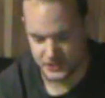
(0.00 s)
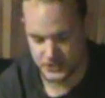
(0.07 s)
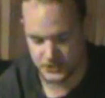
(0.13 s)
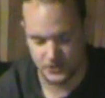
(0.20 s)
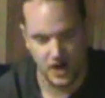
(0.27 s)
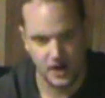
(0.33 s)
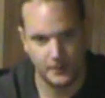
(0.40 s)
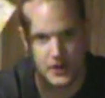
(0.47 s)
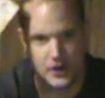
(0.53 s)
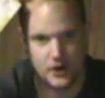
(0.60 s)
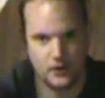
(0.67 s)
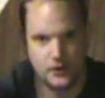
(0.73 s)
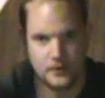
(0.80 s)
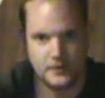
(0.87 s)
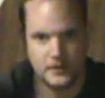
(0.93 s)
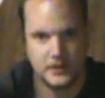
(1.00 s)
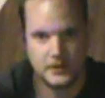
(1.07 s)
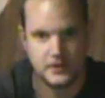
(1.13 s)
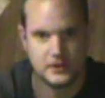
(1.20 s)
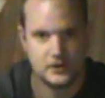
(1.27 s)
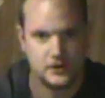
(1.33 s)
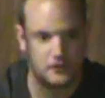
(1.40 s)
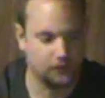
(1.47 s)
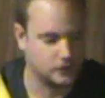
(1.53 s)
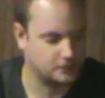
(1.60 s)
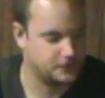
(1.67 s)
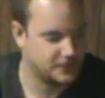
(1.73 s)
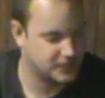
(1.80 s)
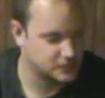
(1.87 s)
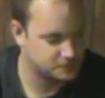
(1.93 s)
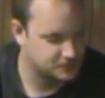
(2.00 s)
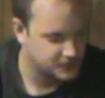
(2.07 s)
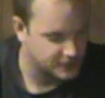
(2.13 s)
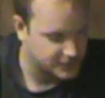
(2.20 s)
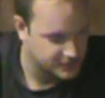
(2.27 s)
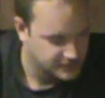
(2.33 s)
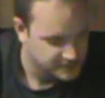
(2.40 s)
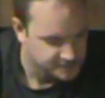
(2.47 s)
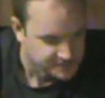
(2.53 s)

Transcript: It's Domino for the PSP.